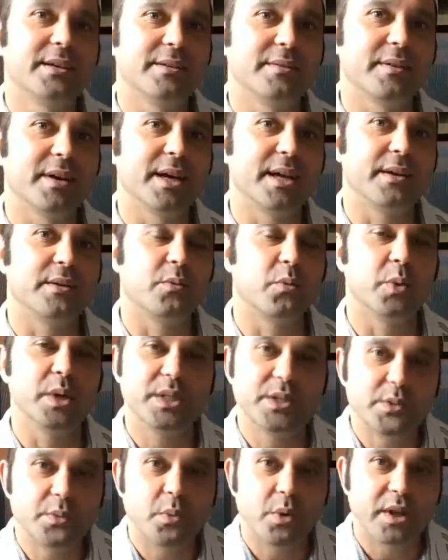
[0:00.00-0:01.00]
right?
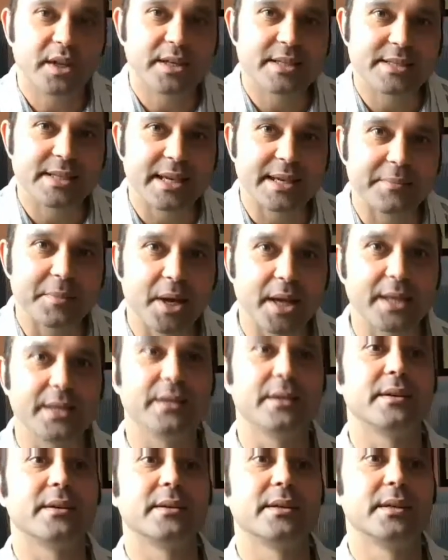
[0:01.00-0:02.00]
Which one is A
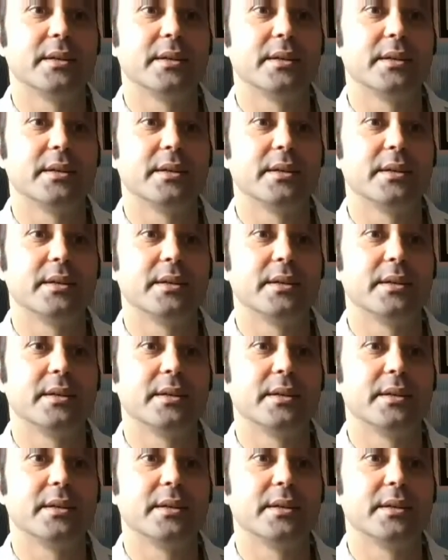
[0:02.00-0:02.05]
minor?